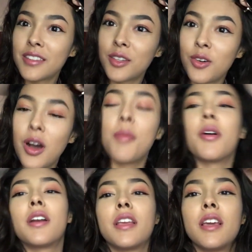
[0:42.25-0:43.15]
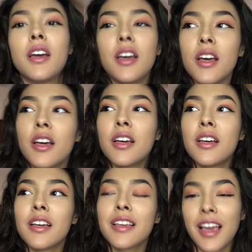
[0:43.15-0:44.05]
So I'm already
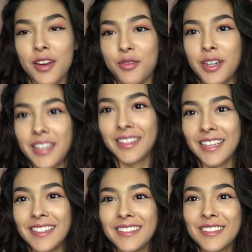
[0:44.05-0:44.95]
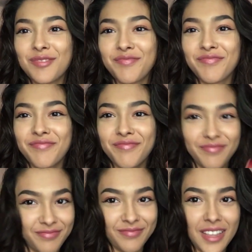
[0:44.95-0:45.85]
kind of running late
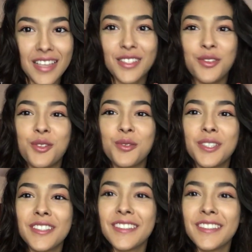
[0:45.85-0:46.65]
as usual.